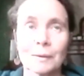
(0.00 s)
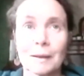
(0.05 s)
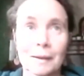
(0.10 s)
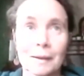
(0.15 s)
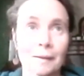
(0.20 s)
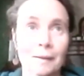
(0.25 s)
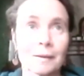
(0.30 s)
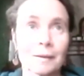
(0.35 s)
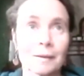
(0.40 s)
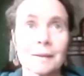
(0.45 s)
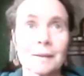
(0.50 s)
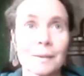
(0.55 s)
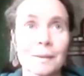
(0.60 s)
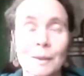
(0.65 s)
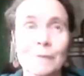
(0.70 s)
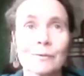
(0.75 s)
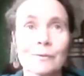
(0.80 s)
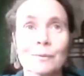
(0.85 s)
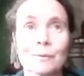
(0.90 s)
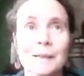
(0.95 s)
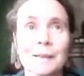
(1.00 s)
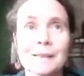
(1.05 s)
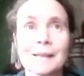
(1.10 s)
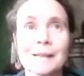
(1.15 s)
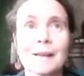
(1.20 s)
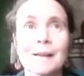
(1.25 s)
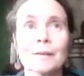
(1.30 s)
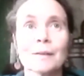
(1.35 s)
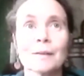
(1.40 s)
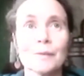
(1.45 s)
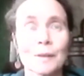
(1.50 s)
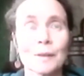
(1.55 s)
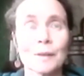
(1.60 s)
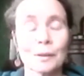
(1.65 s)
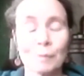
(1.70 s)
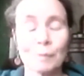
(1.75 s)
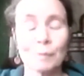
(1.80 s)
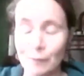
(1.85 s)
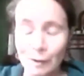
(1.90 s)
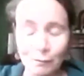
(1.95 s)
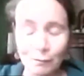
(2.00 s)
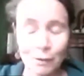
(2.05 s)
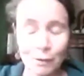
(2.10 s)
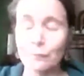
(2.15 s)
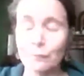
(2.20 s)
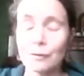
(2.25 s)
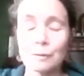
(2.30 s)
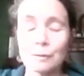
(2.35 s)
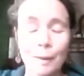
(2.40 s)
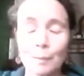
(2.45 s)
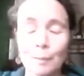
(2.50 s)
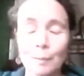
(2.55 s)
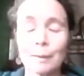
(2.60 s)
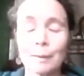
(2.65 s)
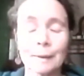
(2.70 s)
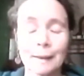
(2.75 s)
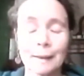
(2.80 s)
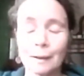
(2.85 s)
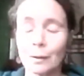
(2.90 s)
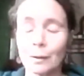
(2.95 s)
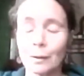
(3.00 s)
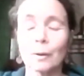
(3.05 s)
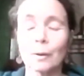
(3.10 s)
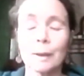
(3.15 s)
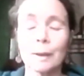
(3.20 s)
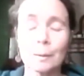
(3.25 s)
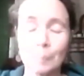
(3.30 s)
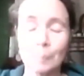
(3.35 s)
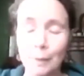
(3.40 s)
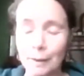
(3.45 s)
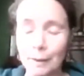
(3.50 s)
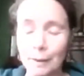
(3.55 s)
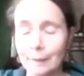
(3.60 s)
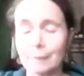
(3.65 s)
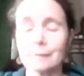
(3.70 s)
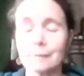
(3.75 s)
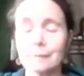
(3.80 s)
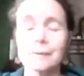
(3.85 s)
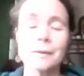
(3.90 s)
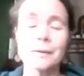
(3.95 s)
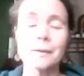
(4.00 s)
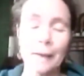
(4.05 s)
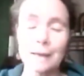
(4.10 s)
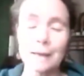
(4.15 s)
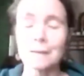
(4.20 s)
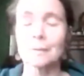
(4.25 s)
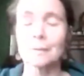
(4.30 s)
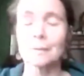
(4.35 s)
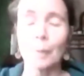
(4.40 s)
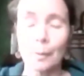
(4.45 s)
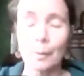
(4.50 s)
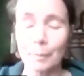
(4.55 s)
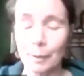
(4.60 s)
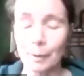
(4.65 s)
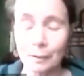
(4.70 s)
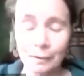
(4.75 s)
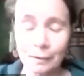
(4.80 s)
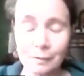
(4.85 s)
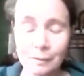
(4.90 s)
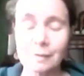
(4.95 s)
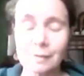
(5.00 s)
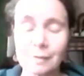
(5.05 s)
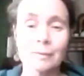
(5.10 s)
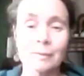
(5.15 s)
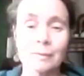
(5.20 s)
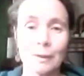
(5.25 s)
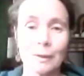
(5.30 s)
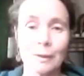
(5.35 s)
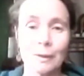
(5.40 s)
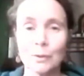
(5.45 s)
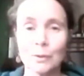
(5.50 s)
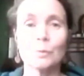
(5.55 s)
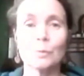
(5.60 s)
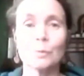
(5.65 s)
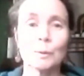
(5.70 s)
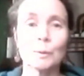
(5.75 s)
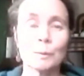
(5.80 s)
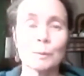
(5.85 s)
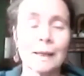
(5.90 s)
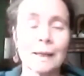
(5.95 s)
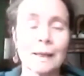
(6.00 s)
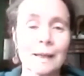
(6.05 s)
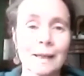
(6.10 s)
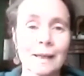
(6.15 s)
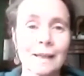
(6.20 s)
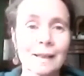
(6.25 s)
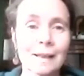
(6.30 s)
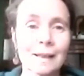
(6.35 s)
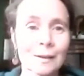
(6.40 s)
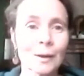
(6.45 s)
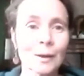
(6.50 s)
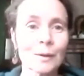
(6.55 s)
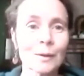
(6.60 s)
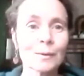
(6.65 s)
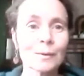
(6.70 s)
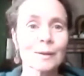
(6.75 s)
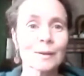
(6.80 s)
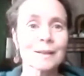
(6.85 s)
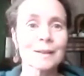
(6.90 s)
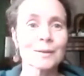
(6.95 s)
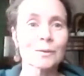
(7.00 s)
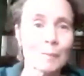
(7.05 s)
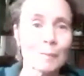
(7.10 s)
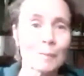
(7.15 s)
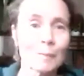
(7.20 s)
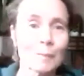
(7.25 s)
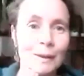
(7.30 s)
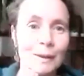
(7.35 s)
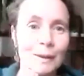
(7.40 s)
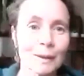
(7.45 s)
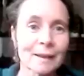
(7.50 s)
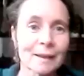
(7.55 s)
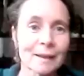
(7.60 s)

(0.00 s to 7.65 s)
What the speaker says: I can speak for myself, I'm very often bumbling along in my little Sumedha bubble as my human being, like doing my little